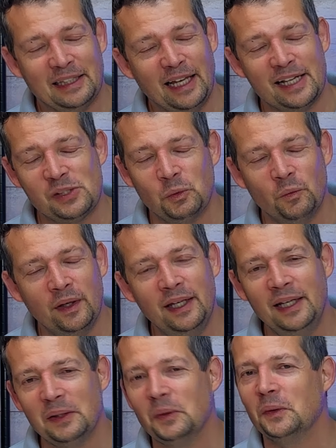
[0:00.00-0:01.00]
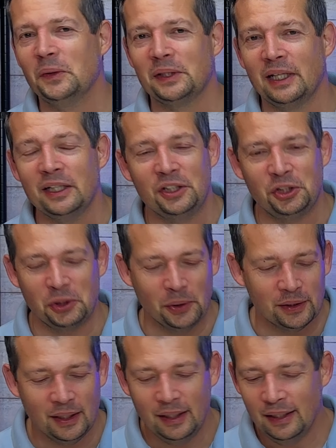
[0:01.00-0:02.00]
lasts way longer than it
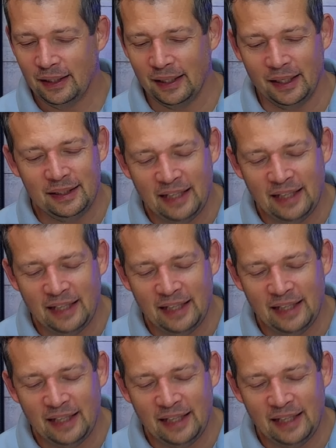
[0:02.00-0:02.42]
should uh,